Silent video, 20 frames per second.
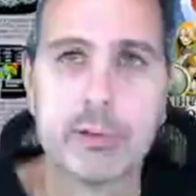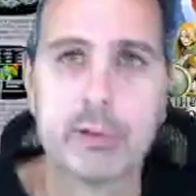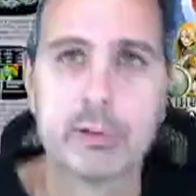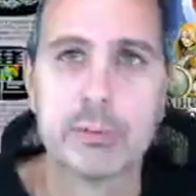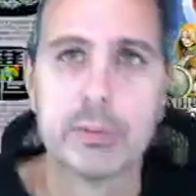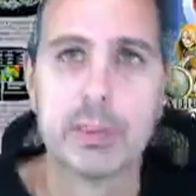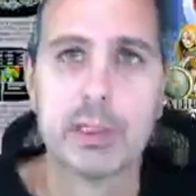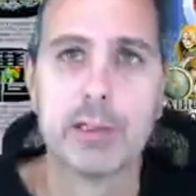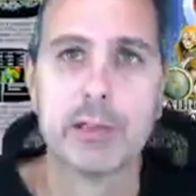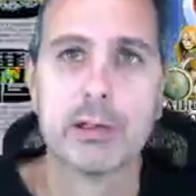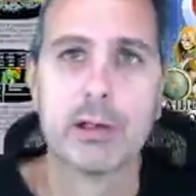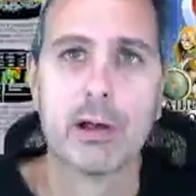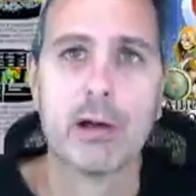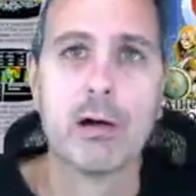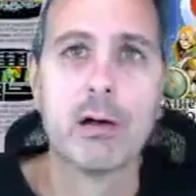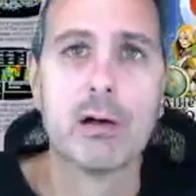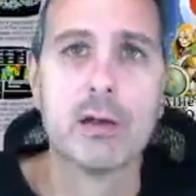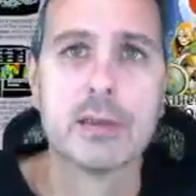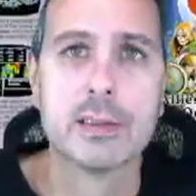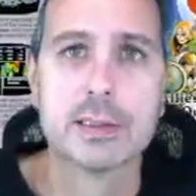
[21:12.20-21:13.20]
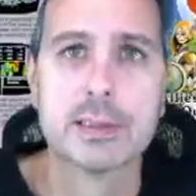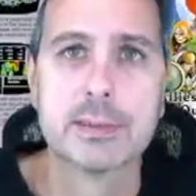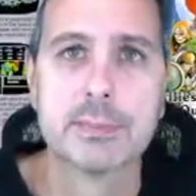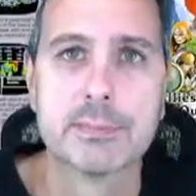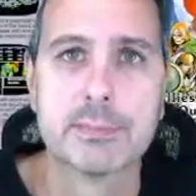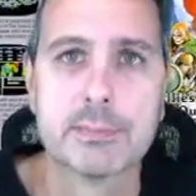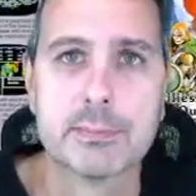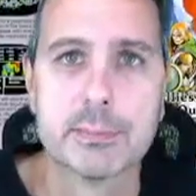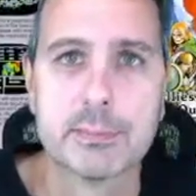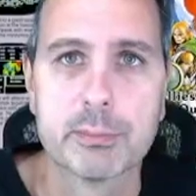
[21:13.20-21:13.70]
you're familiar at all, it's
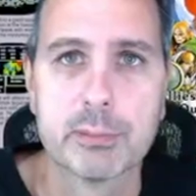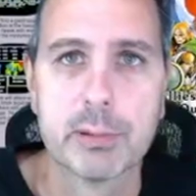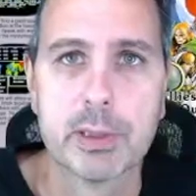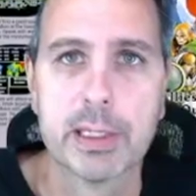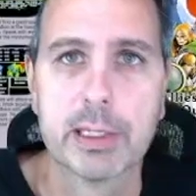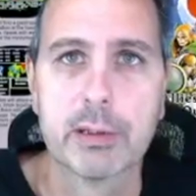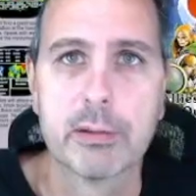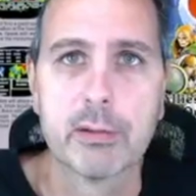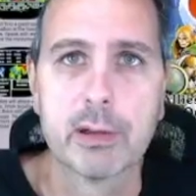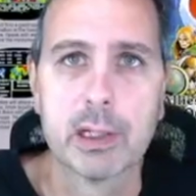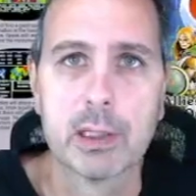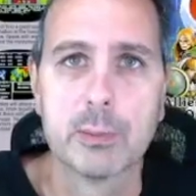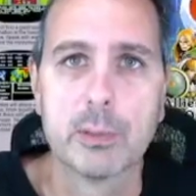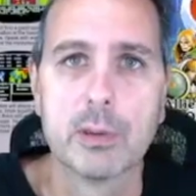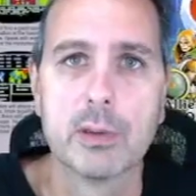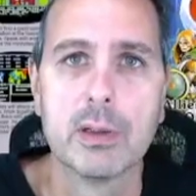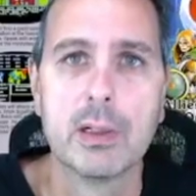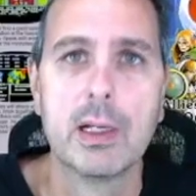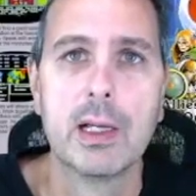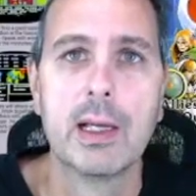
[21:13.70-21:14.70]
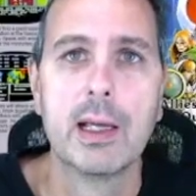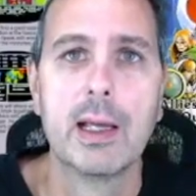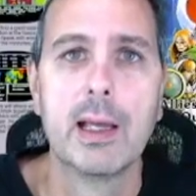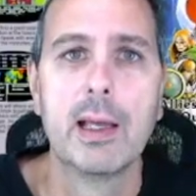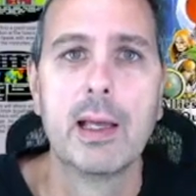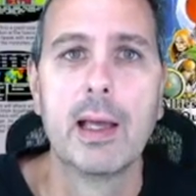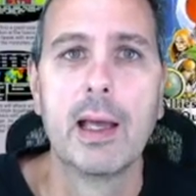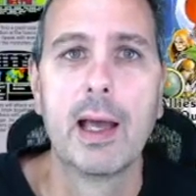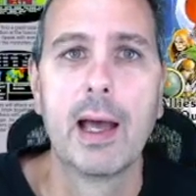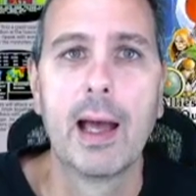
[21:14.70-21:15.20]
pretty incredible.
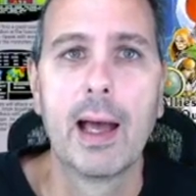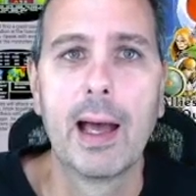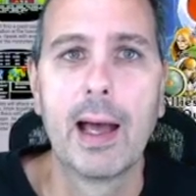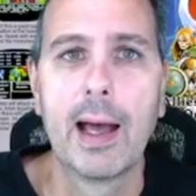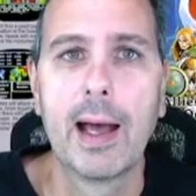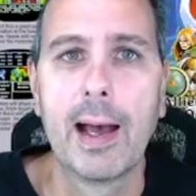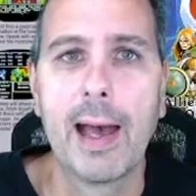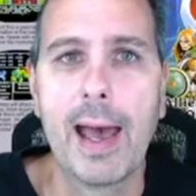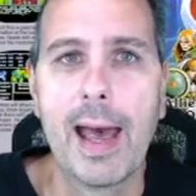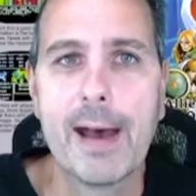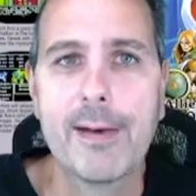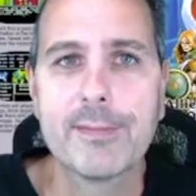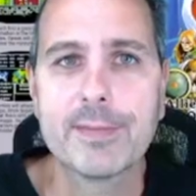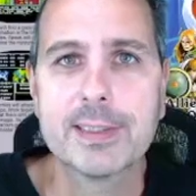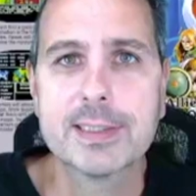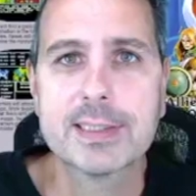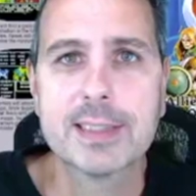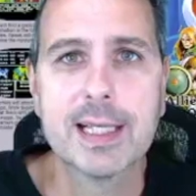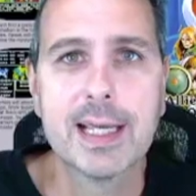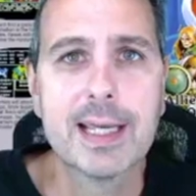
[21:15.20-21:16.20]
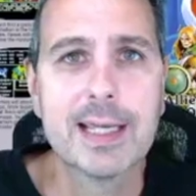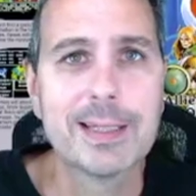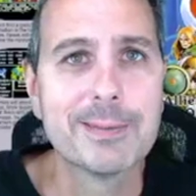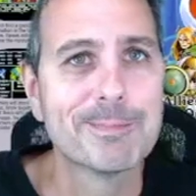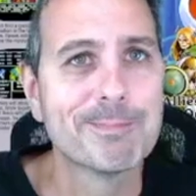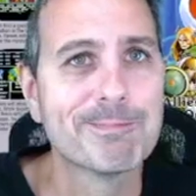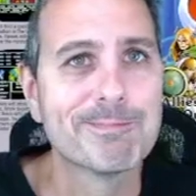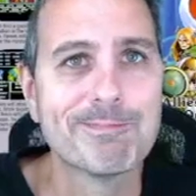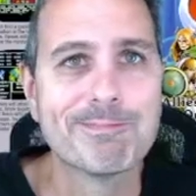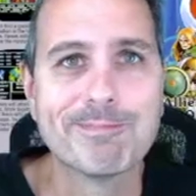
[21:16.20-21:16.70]
I have to say,
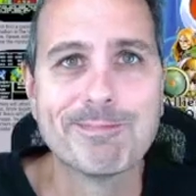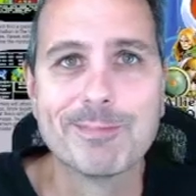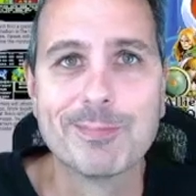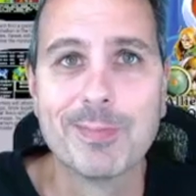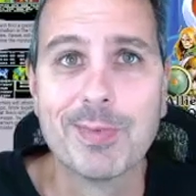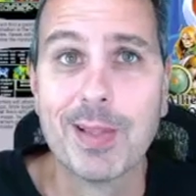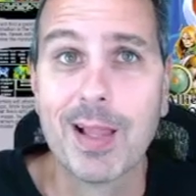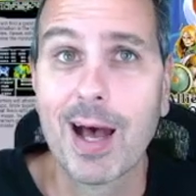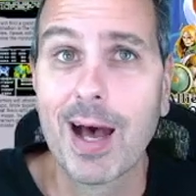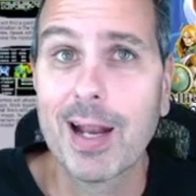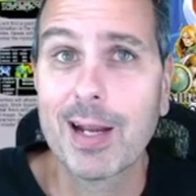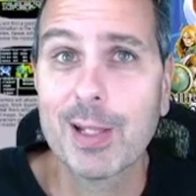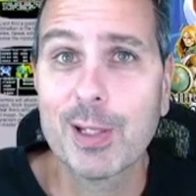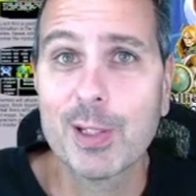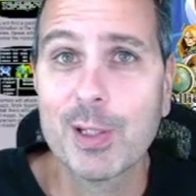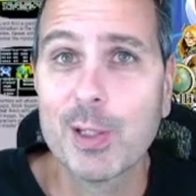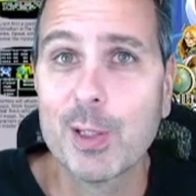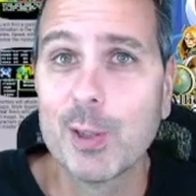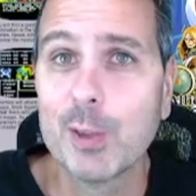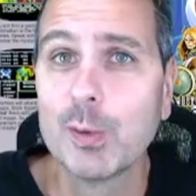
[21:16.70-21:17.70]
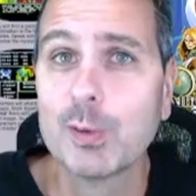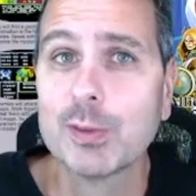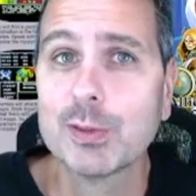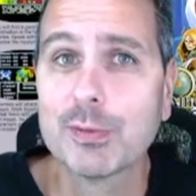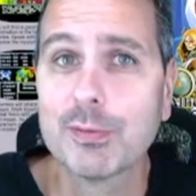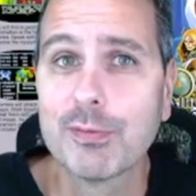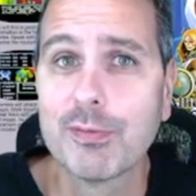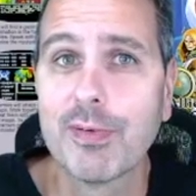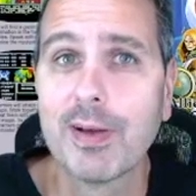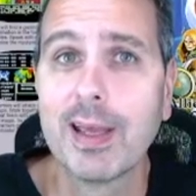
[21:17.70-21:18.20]
not a huge
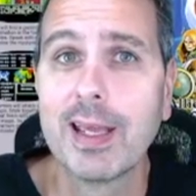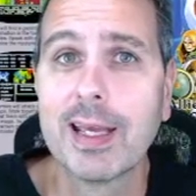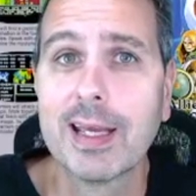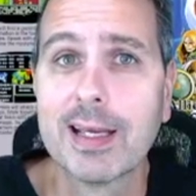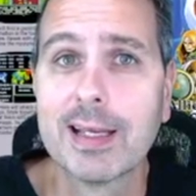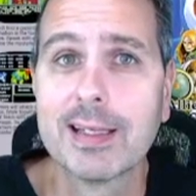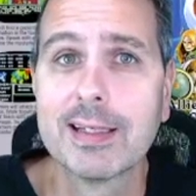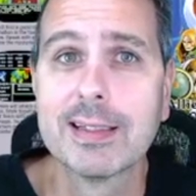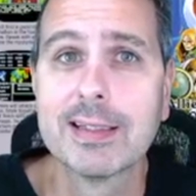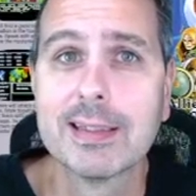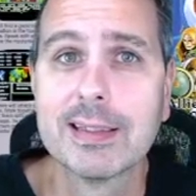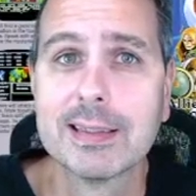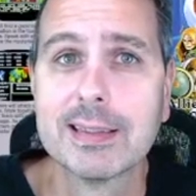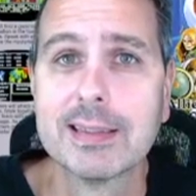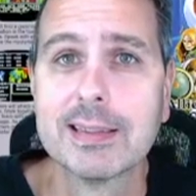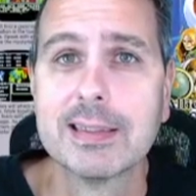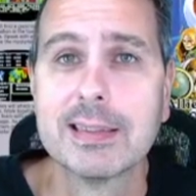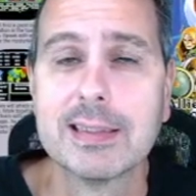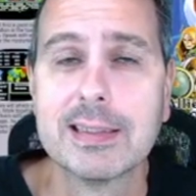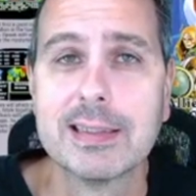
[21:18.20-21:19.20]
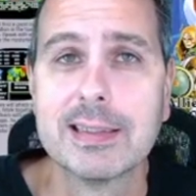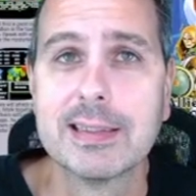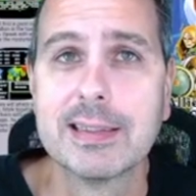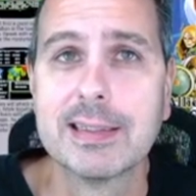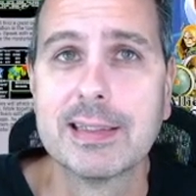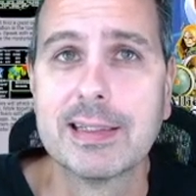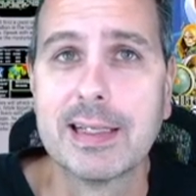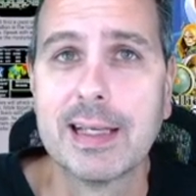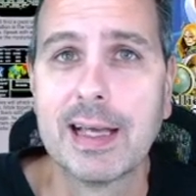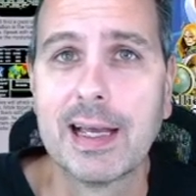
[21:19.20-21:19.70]
fan
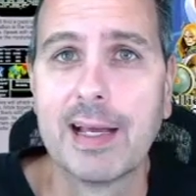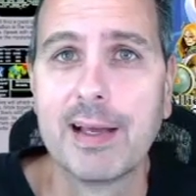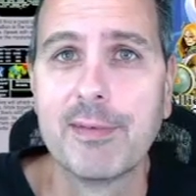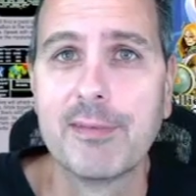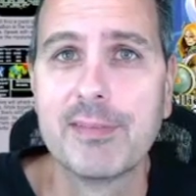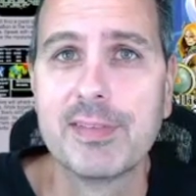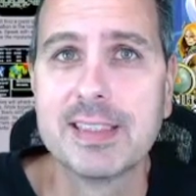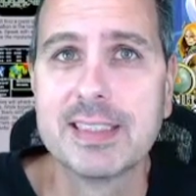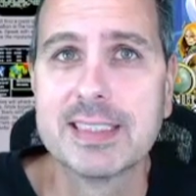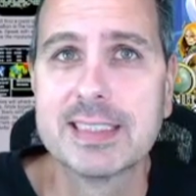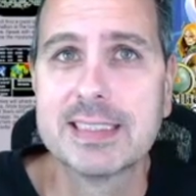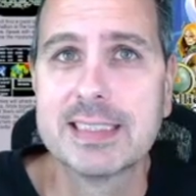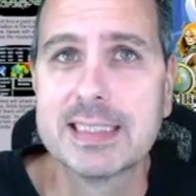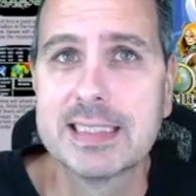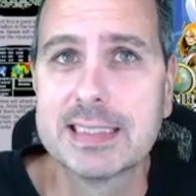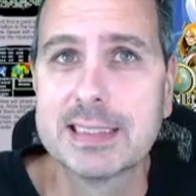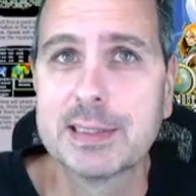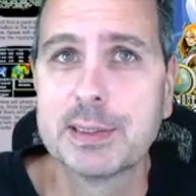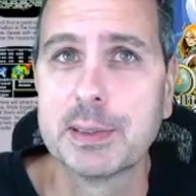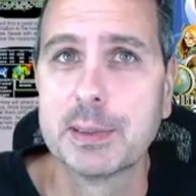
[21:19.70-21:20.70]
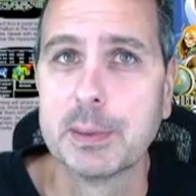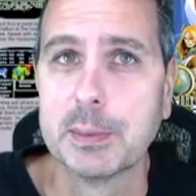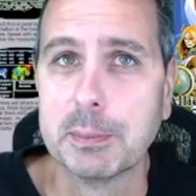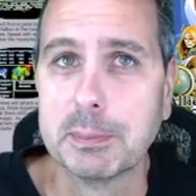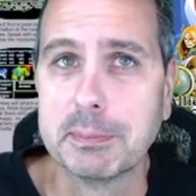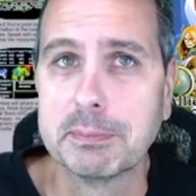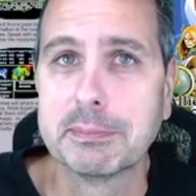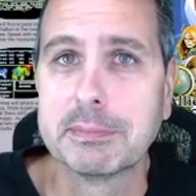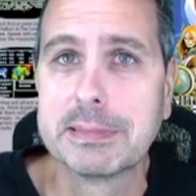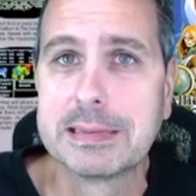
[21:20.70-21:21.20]
of the
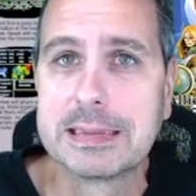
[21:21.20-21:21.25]
system.